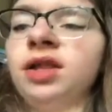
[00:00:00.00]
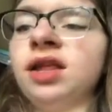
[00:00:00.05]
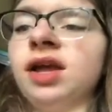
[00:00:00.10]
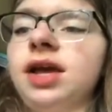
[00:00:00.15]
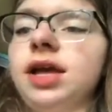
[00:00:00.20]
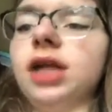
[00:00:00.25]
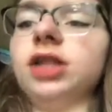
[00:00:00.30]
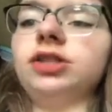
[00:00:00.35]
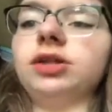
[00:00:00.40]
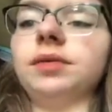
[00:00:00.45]
the
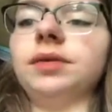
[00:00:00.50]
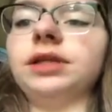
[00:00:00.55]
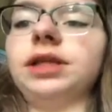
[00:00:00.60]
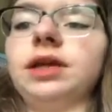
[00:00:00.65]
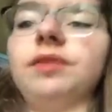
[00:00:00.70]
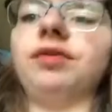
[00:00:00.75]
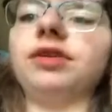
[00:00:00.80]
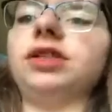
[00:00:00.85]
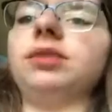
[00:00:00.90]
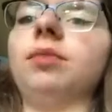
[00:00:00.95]
kids and
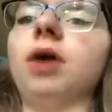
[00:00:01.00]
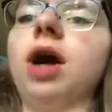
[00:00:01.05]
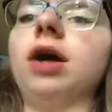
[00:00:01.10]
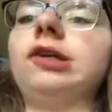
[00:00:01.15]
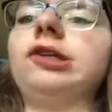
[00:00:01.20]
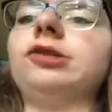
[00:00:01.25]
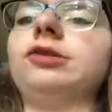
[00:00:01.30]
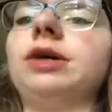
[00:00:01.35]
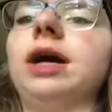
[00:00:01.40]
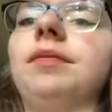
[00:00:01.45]
everything for tomorrow
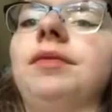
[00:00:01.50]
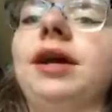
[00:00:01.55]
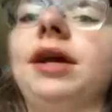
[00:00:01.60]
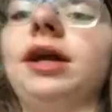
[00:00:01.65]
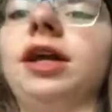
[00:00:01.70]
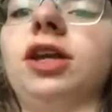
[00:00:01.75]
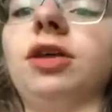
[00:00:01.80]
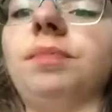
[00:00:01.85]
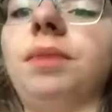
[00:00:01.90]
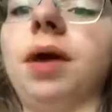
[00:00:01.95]
because we're having
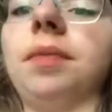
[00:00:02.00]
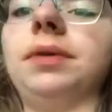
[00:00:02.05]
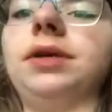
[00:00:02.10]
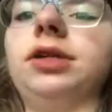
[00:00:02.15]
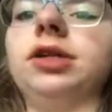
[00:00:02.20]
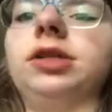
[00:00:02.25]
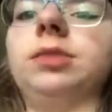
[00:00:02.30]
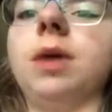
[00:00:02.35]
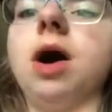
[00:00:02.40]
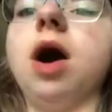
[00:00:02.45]
another
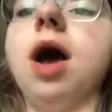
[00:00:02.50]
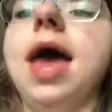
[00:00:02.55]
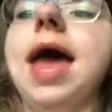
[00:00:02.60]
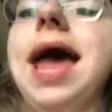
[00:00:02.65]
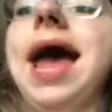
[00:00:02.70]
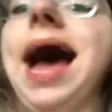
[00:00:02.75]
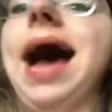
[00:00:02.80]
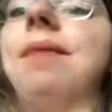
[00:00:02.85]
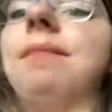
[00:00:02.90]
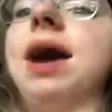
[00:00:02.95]
barbecue tomorrow
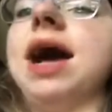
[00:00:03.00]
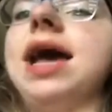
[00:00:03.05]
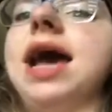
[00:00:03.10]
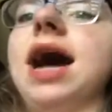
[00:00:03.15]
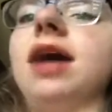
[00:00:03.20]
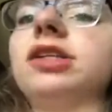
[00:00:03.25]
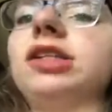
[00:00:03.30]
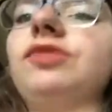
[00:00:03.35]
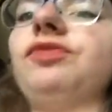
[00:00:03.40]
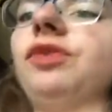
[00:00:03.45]
at my
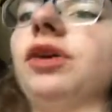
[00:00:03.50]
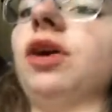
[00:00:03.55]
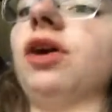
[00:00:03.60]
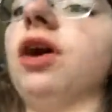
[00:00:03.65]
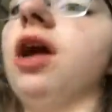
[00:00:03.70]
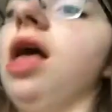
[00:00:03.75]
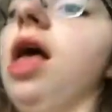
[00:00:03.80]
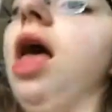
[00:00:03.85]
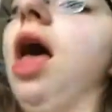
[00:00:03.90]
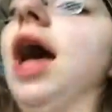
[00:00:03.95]
house
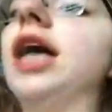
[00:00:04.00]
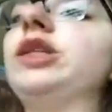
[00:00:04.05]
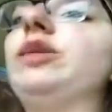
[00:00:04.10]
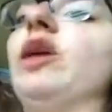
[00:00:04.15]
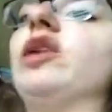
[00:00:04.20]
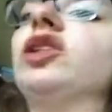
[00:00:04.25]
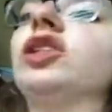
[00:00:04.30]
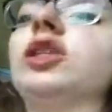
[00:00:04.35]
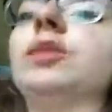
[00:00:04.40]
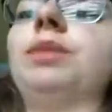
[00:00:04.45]
for a
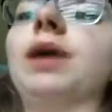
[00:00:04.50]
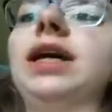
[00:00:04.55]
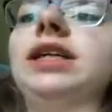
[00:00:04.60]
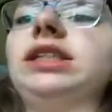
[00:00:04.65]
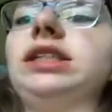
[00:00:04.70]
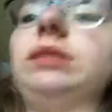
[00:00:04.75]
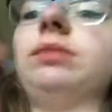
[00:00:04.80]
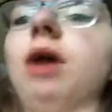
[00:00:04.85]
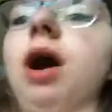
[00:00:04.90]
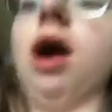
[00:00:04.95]
special
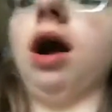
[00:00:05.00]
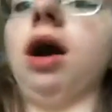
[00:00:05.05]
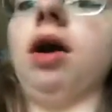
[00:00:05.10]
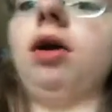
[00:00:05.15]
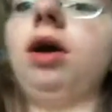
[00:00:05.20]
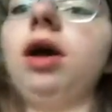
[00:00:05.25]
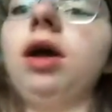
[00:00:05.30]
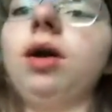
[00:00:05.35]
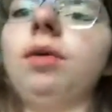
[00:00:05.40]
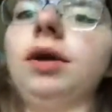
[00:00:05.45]
surprise
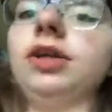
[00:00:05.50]
tomorrow,